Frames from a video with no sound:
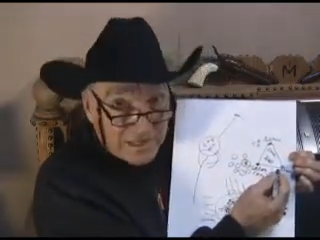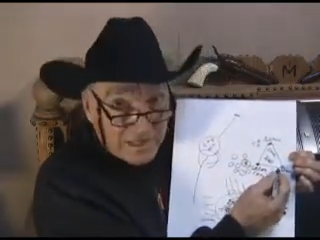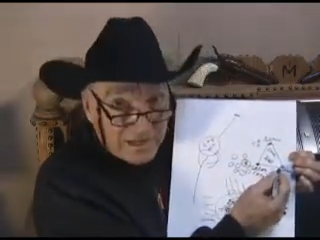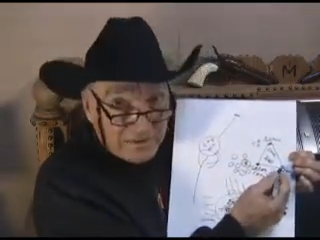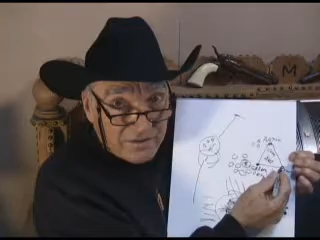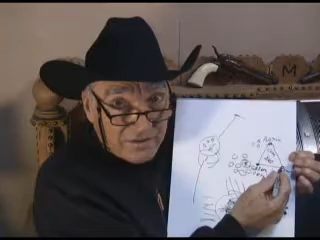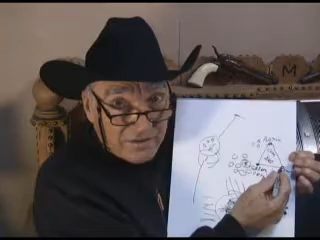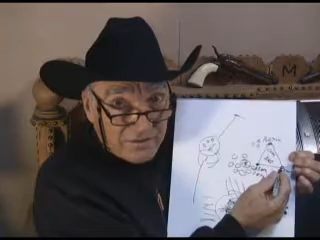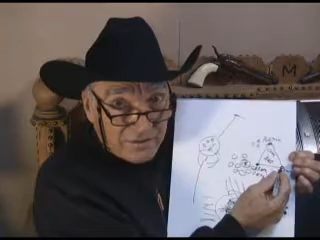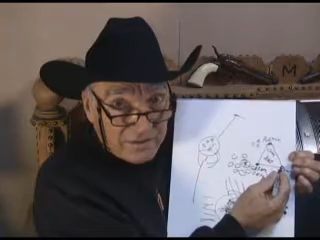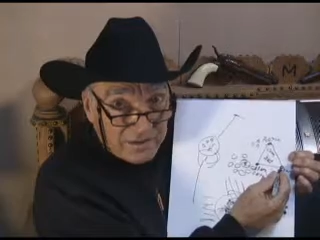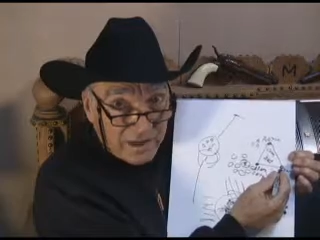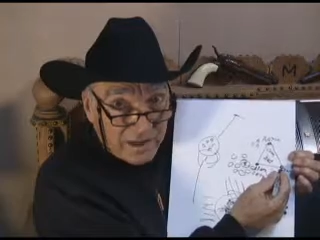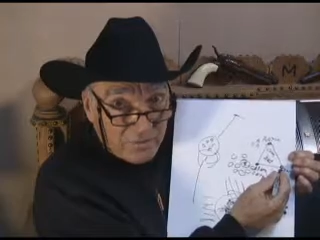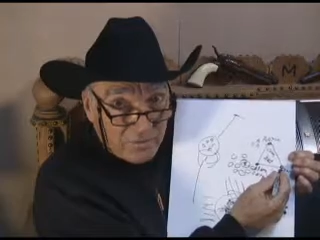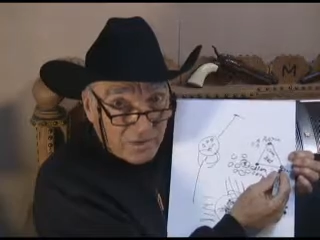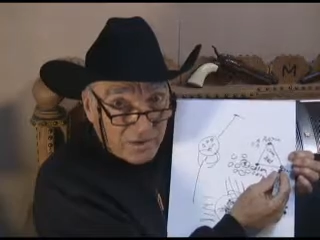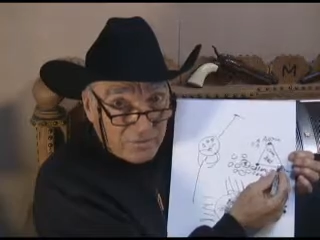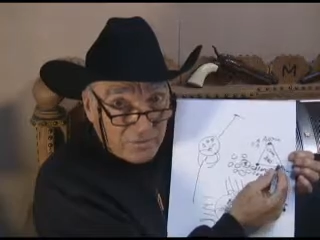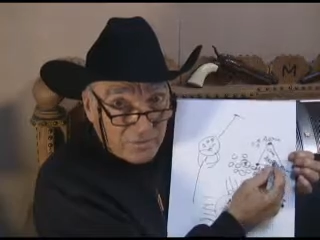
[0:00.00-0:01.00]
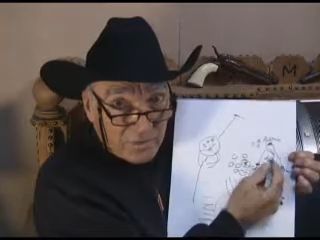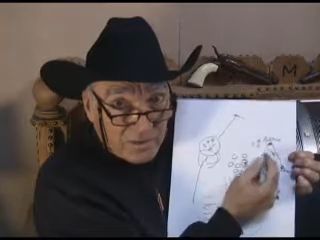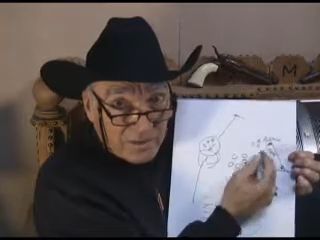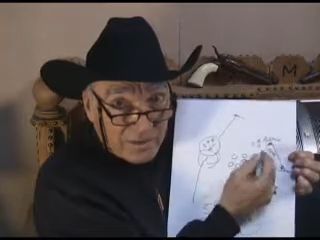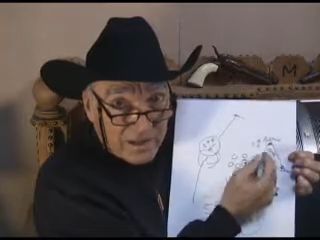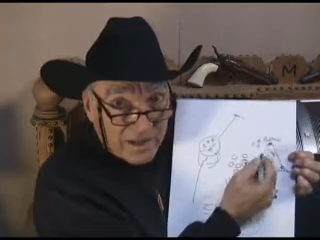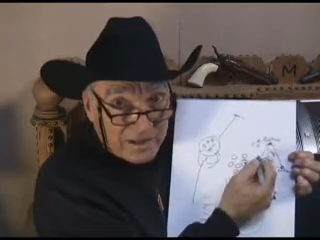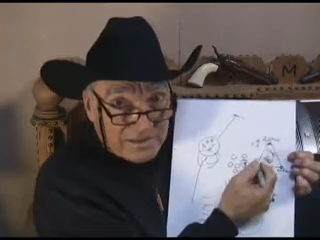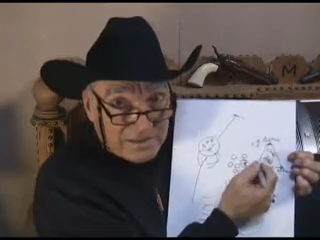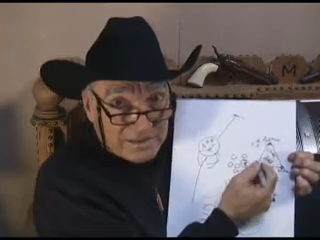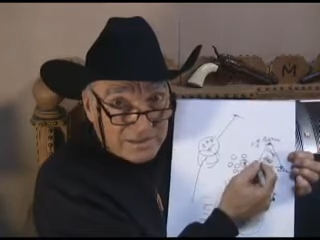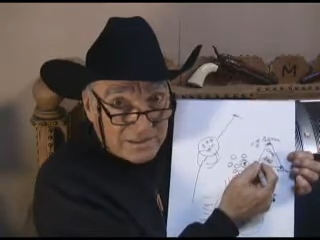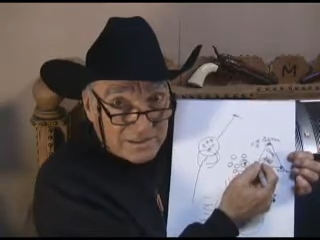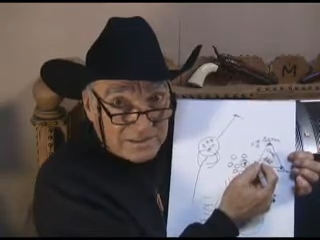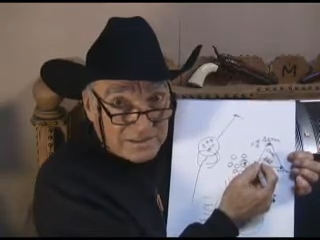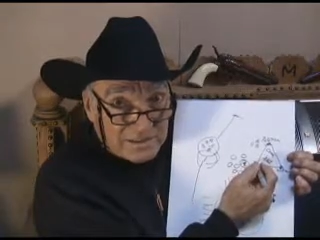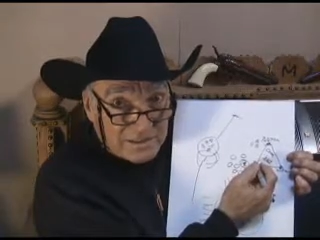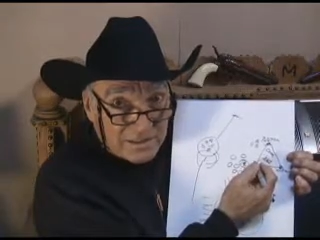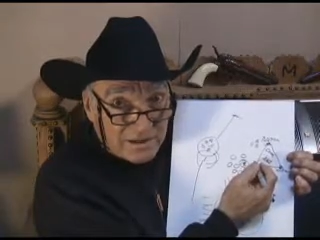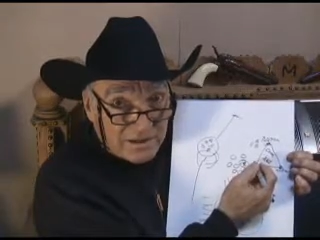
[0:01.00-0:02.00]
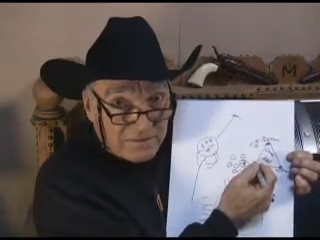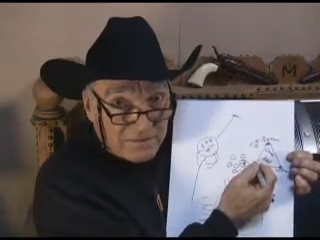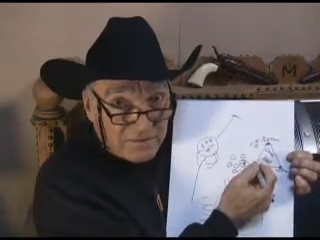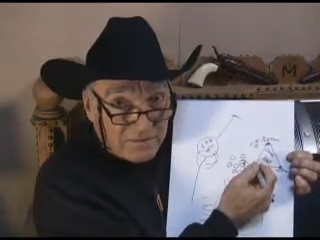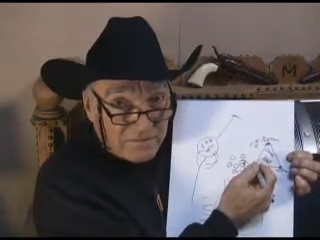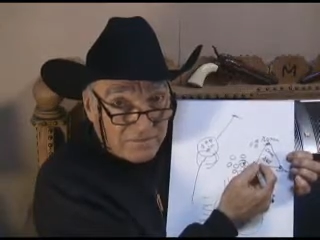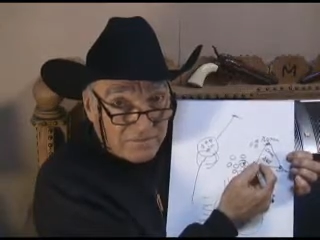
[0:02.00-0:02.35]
now, they want more of that C stuff.